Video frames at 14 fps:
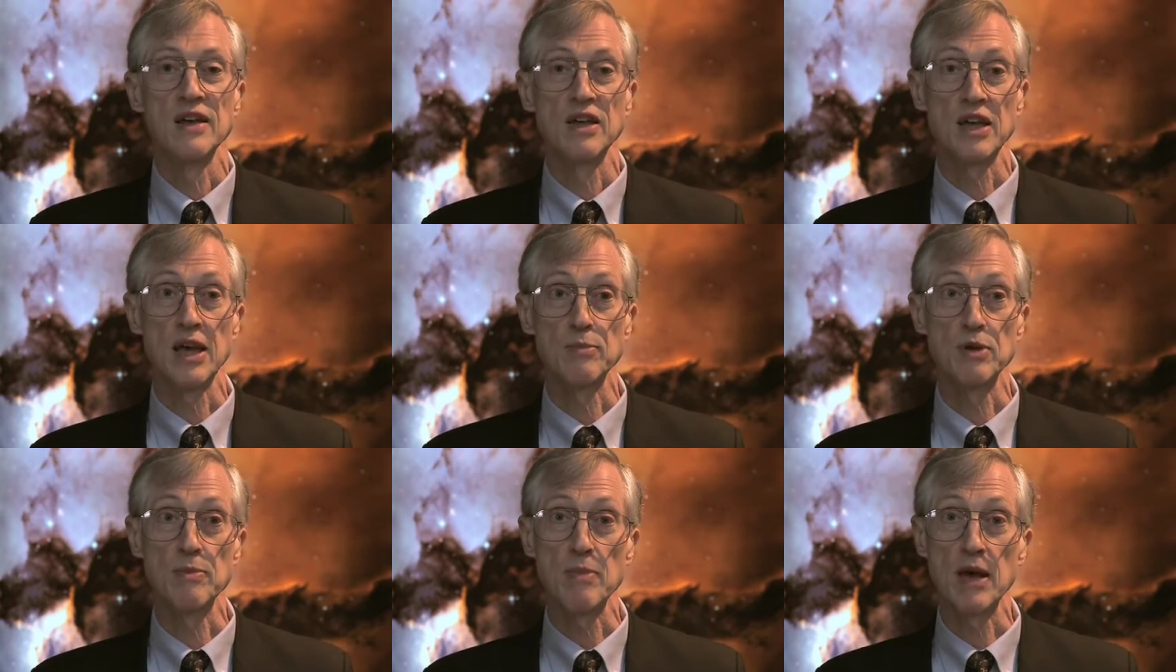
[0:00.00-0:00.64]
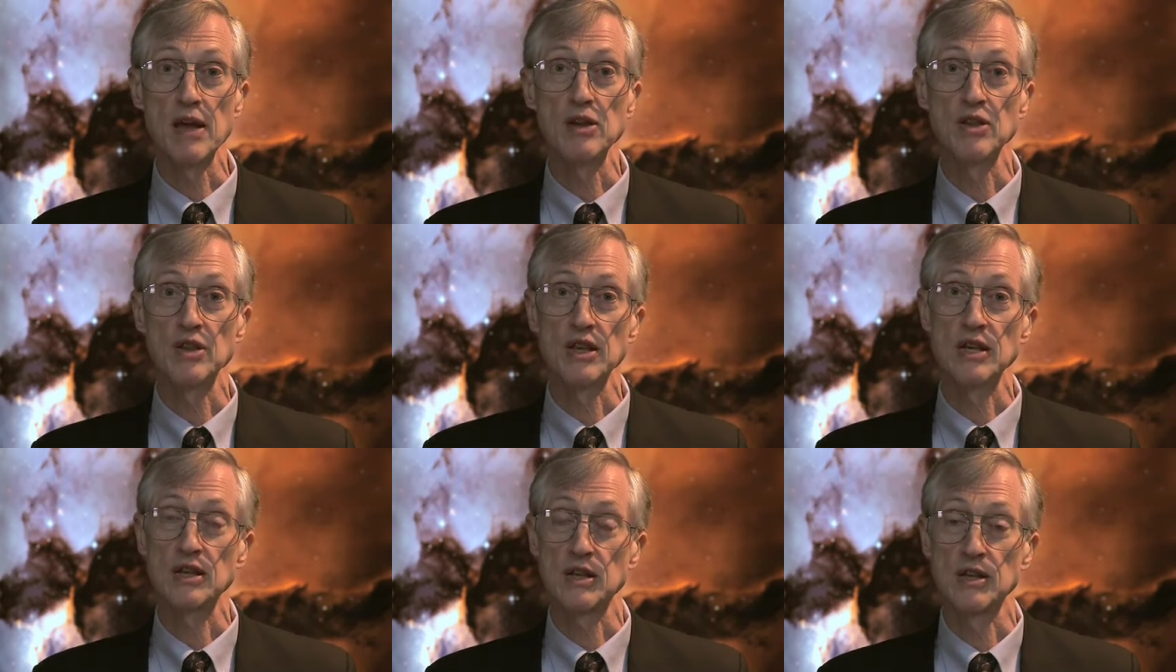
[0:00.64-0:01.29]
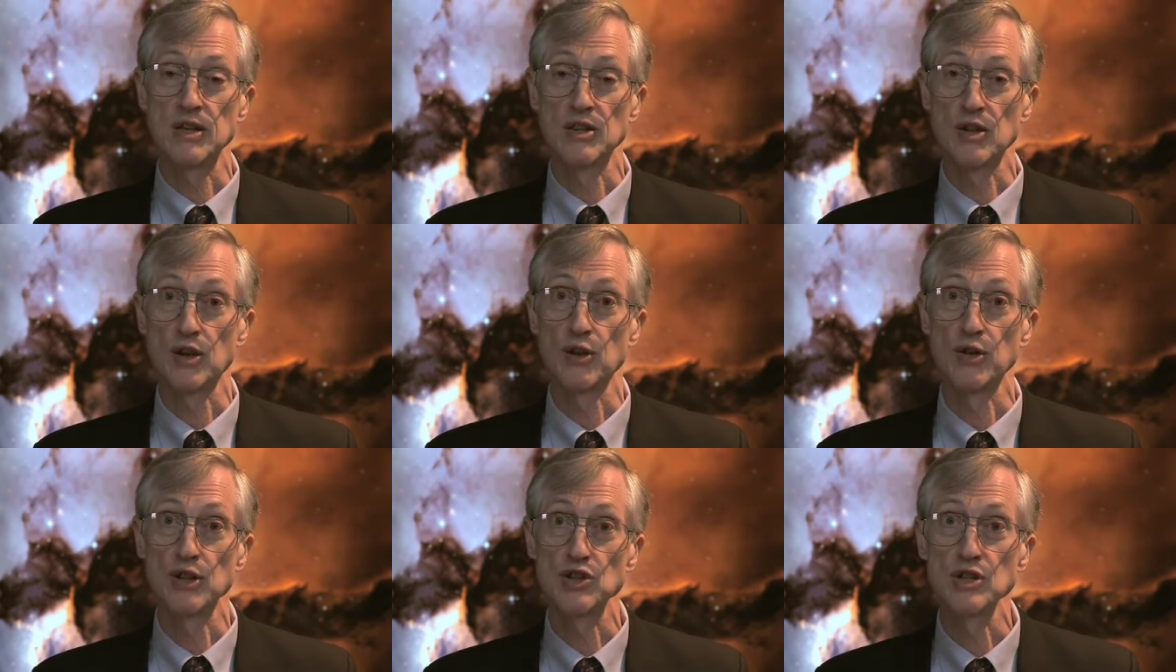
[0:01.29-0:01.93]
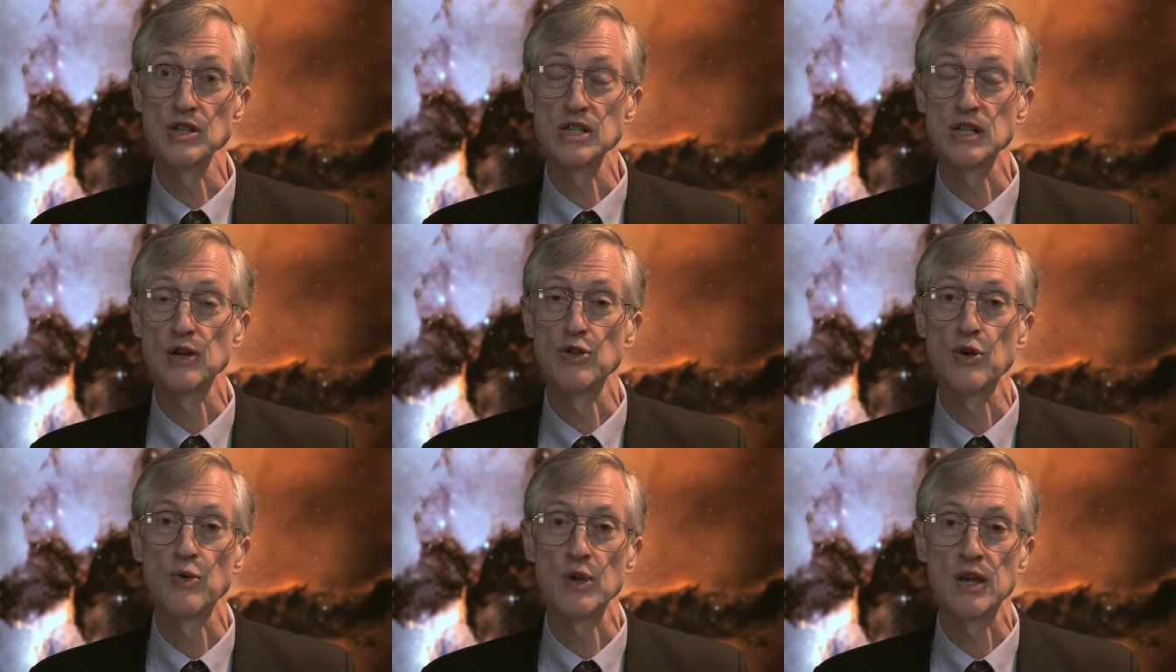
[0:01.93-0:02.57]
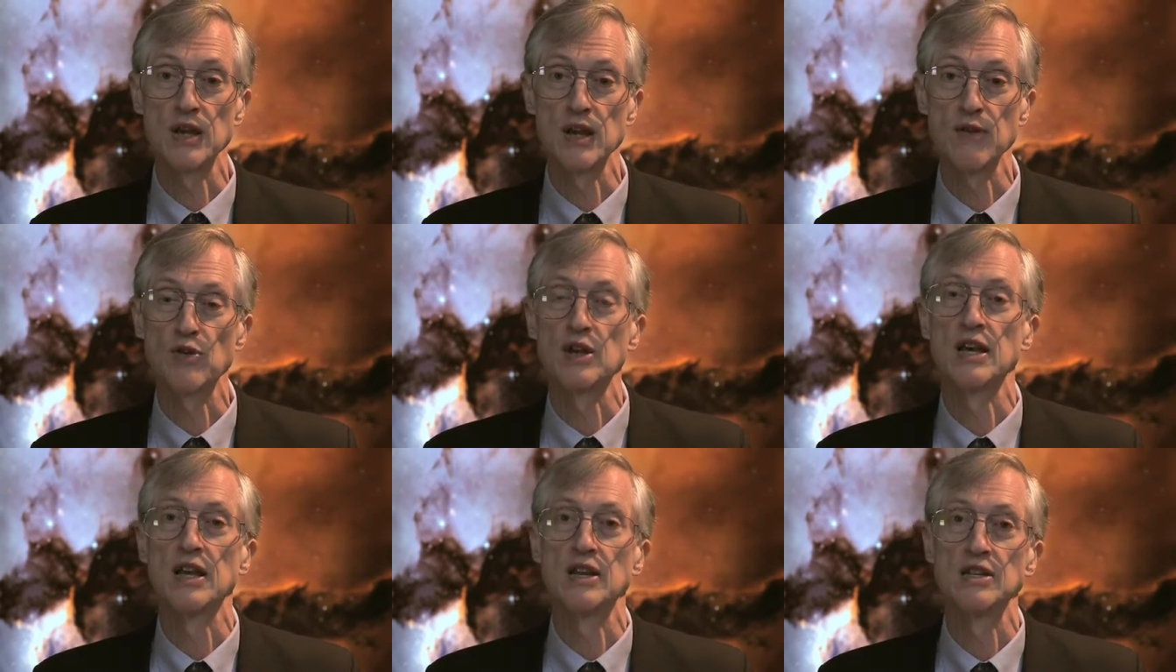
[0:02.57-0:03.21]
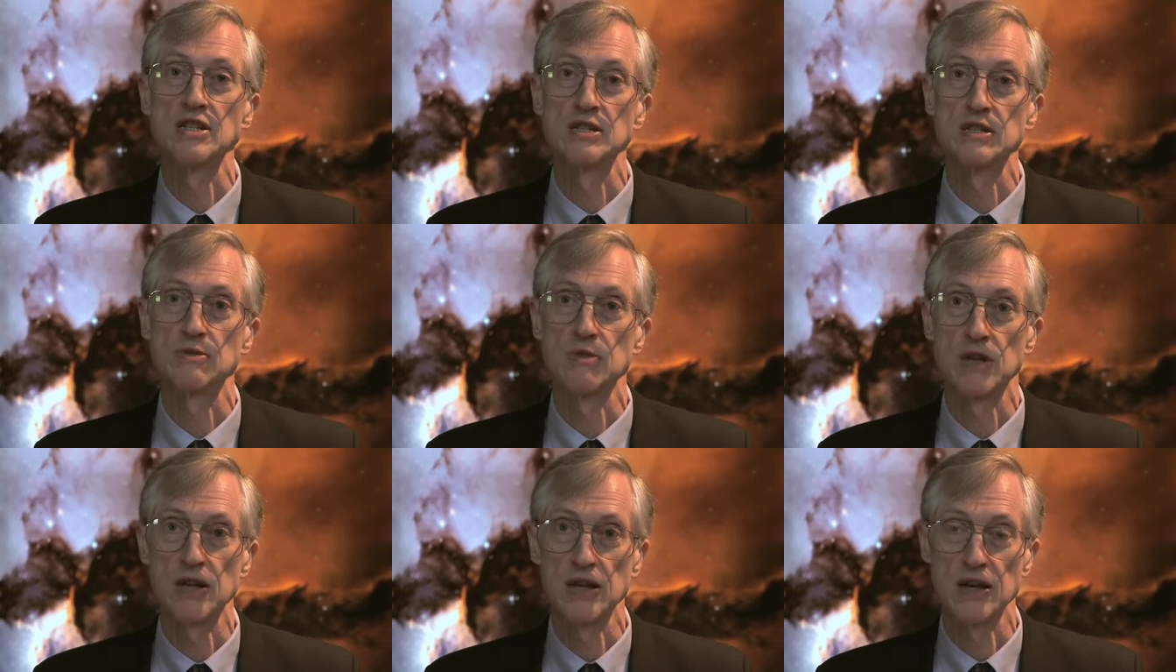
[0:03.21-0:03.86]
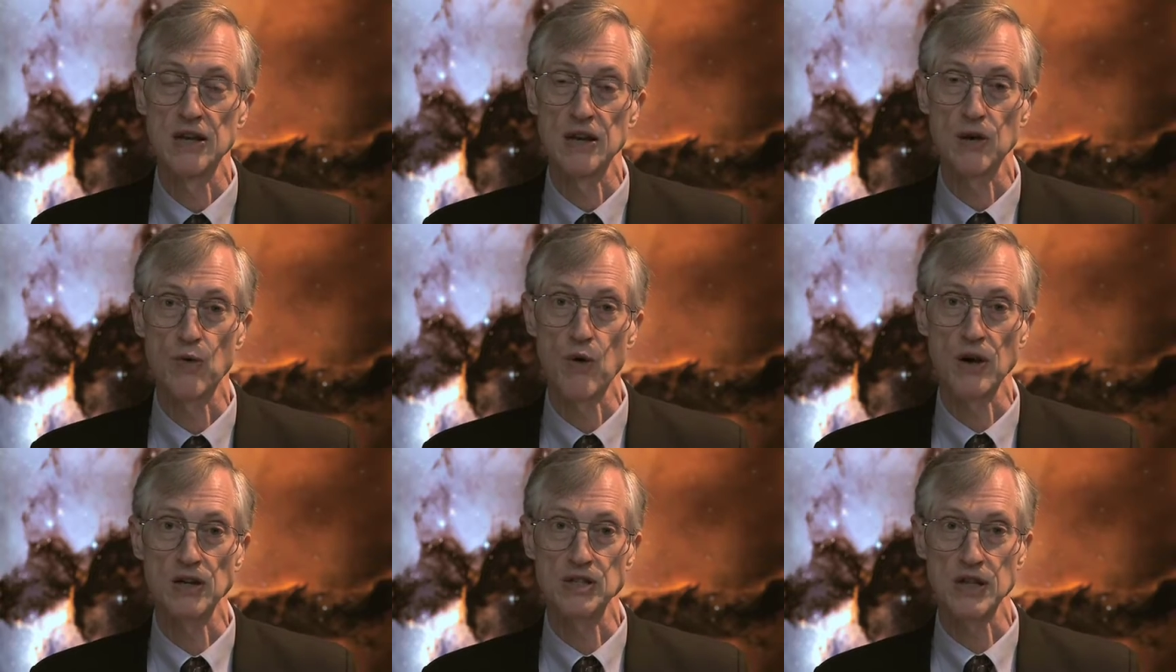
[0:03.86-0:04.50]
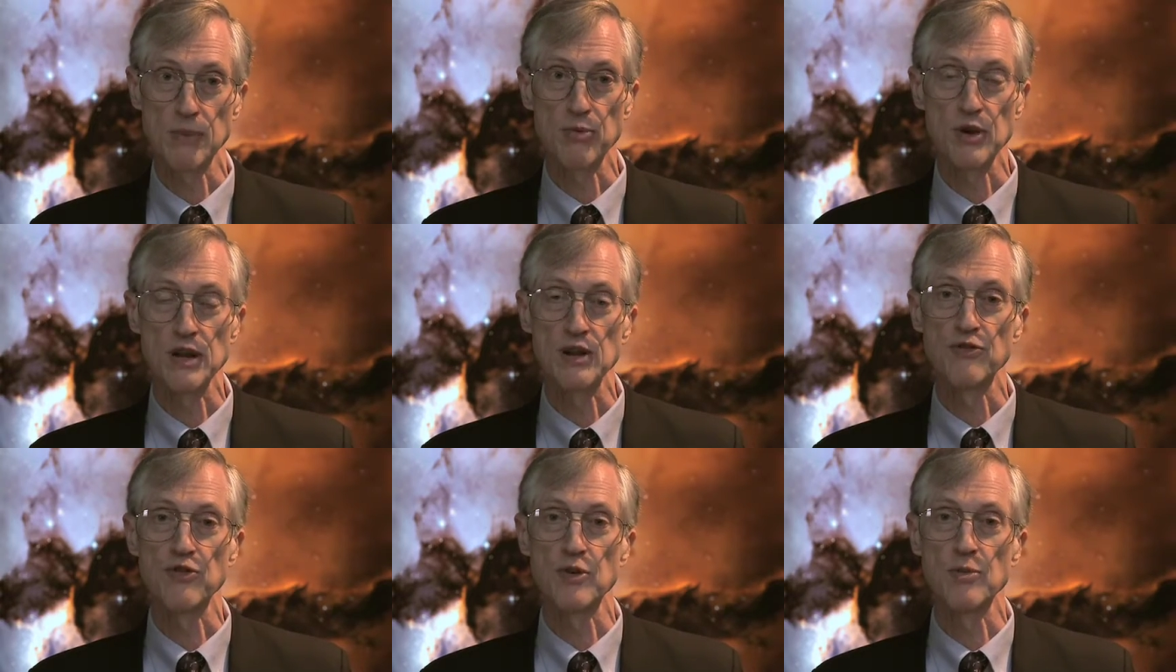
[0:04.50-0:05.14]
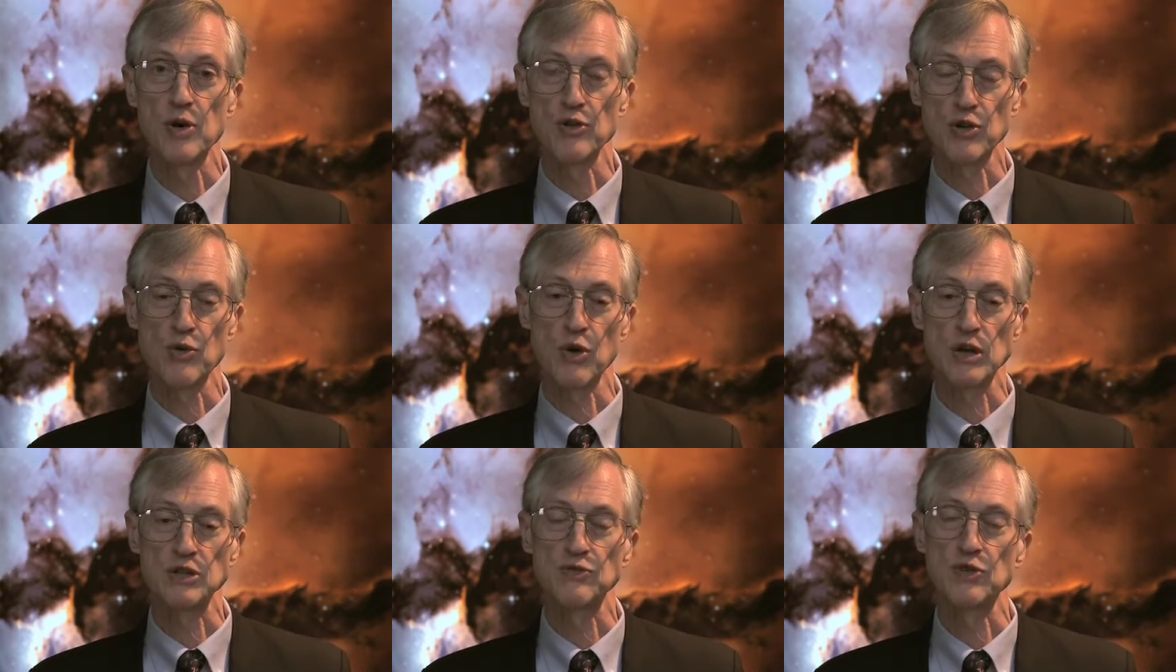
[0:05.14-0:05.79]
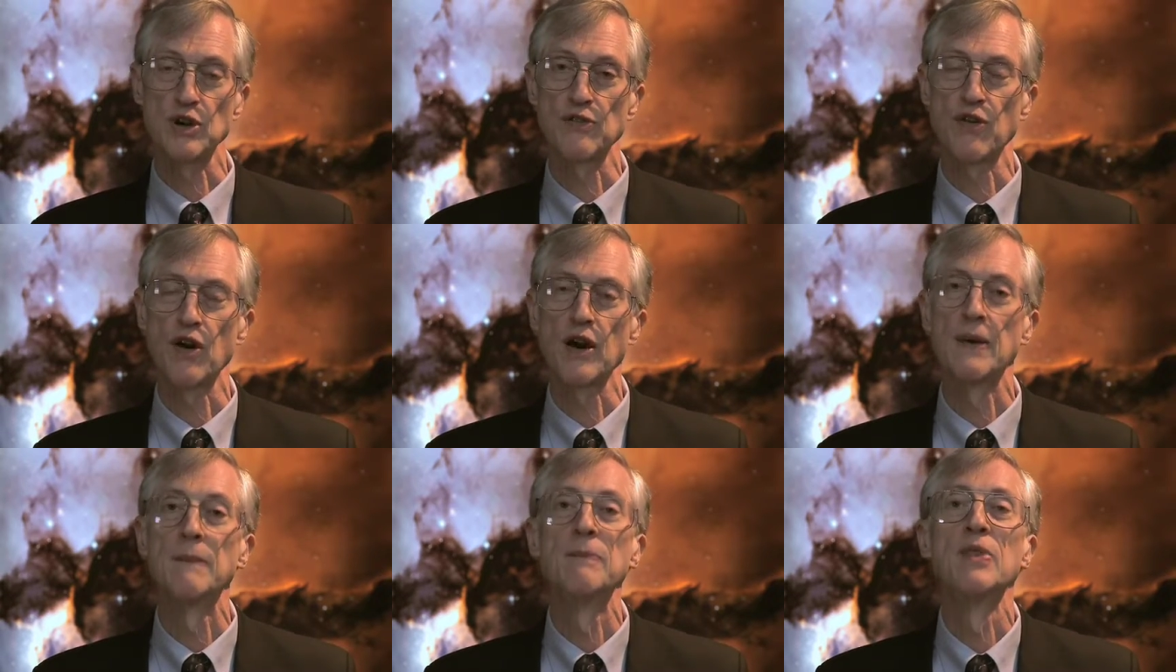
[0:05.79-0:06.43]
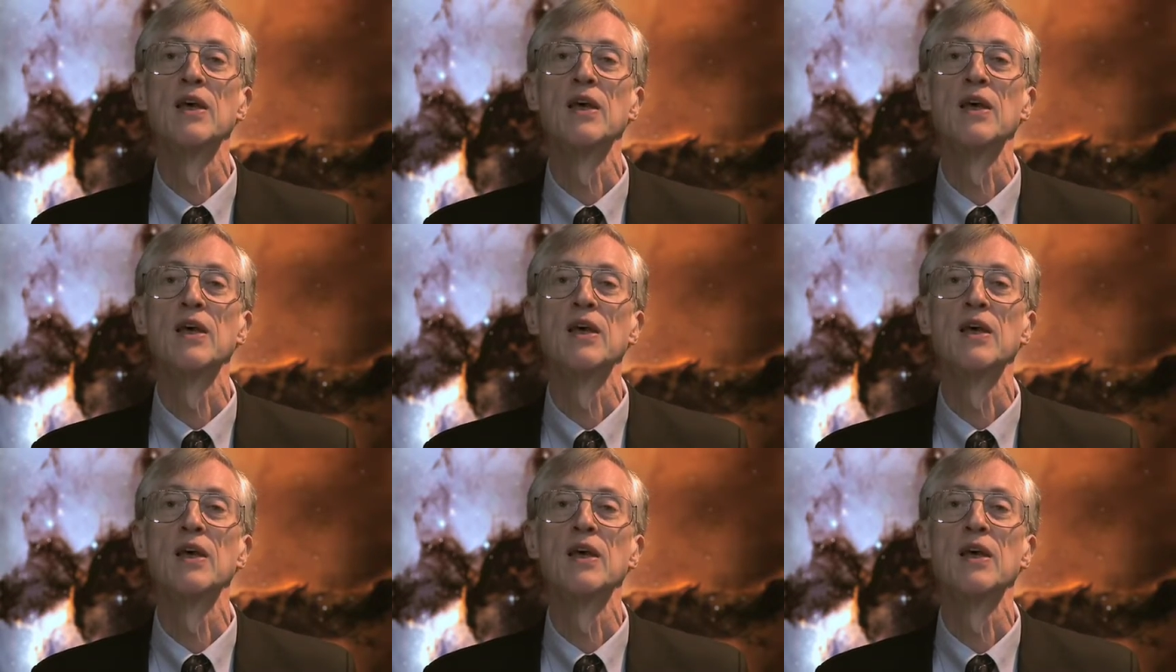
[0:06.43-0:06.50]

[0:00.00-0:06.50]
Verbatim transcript: can be made in the, in the collisions, although we can never get a, a quark separated from other quarks very far.